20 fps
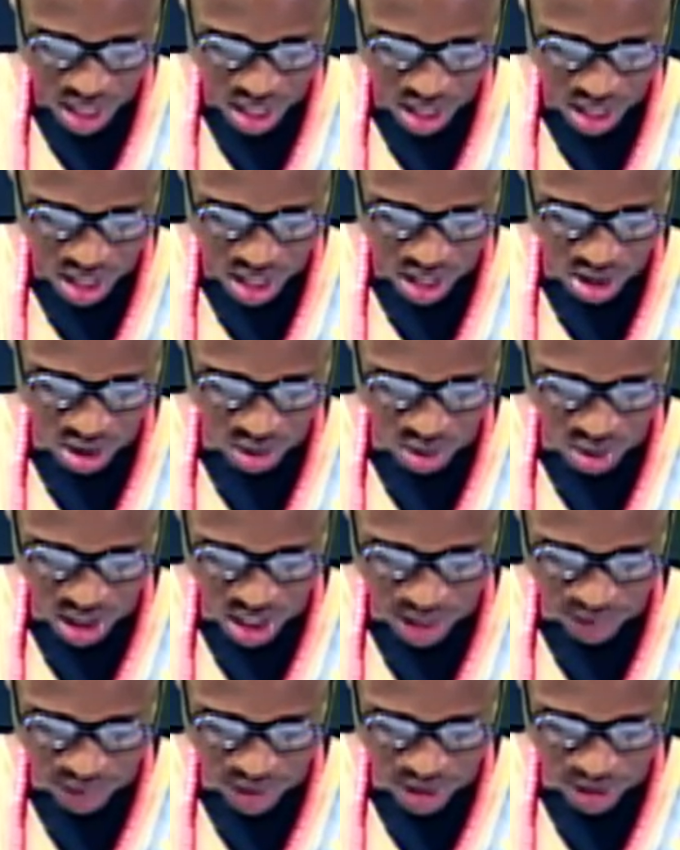You know, we
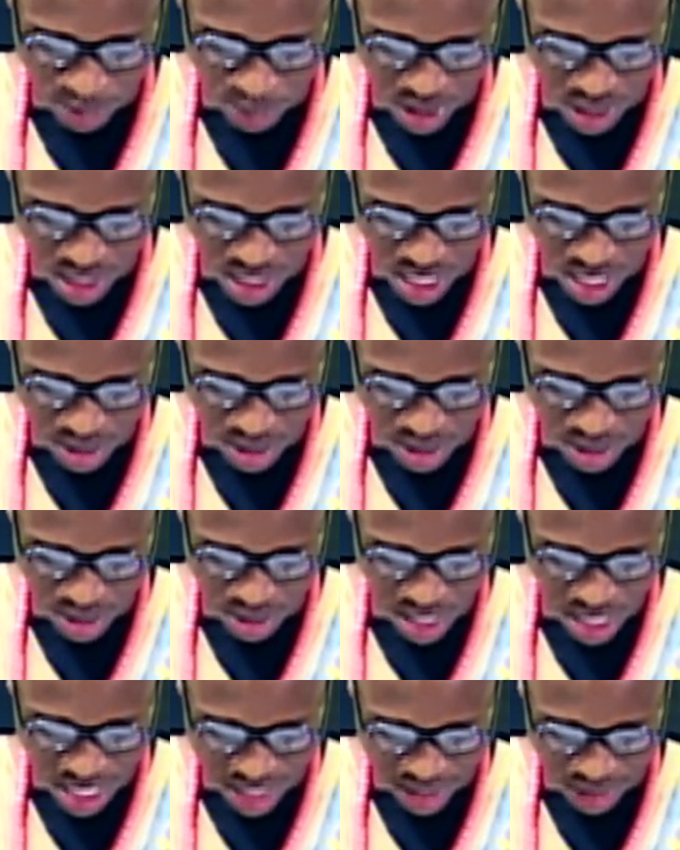give this picking them the
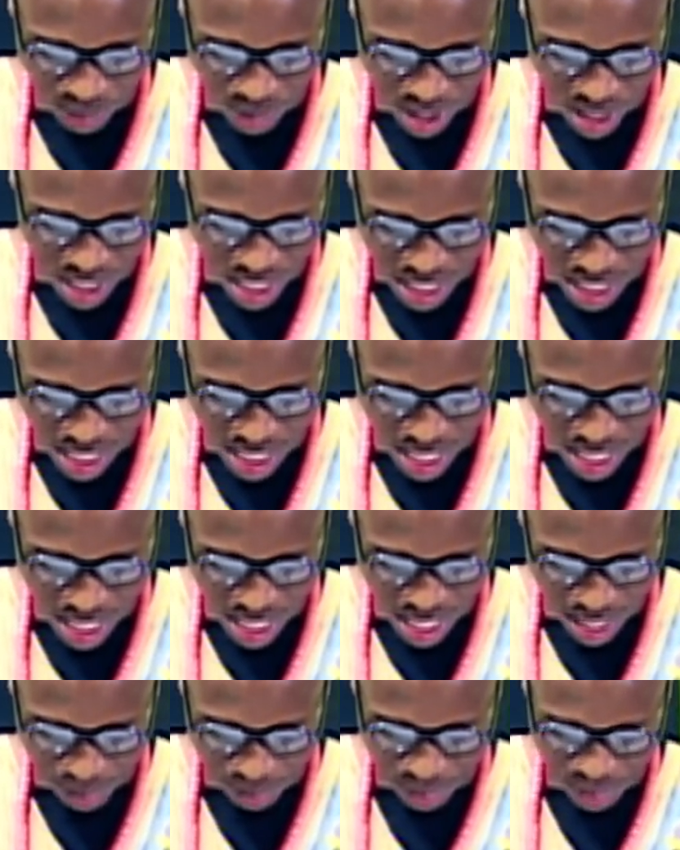lesson where they need
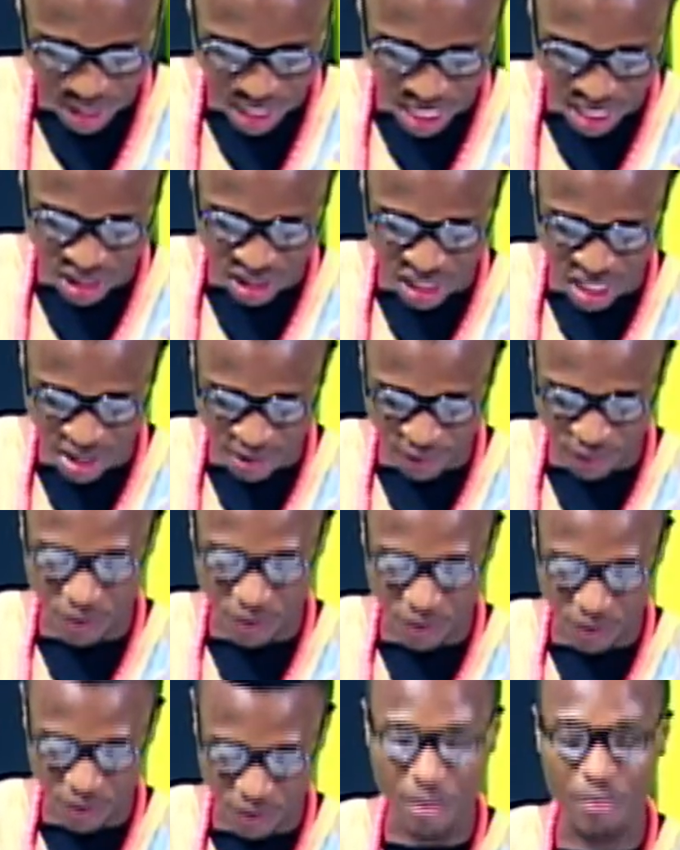them. Now Jane
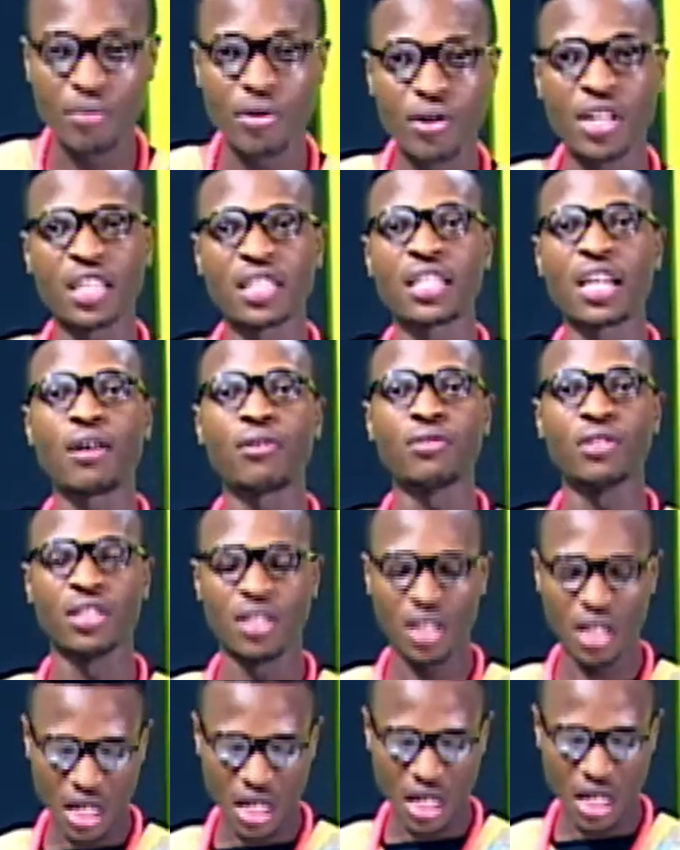from Boya Town,
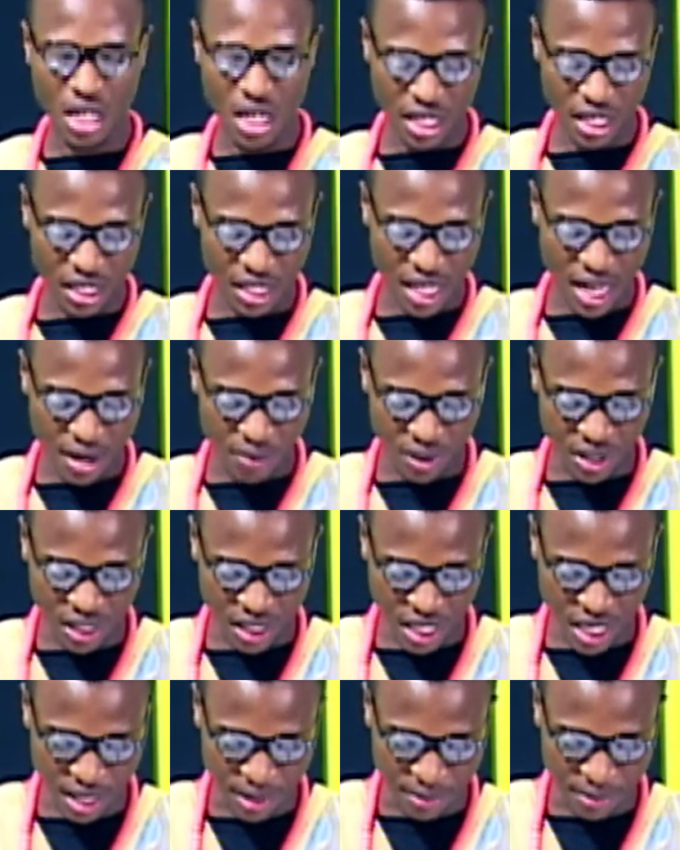it tell we
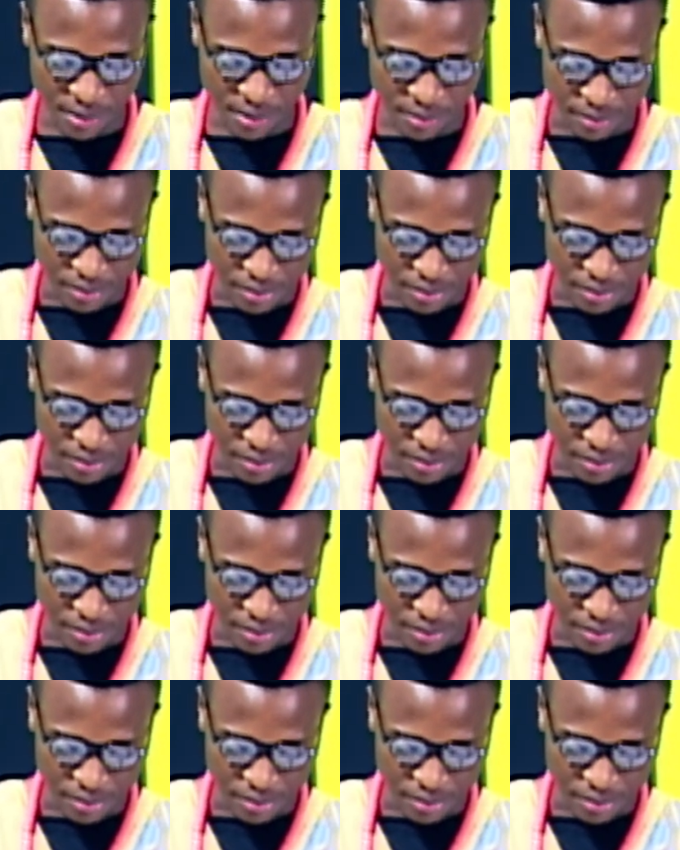say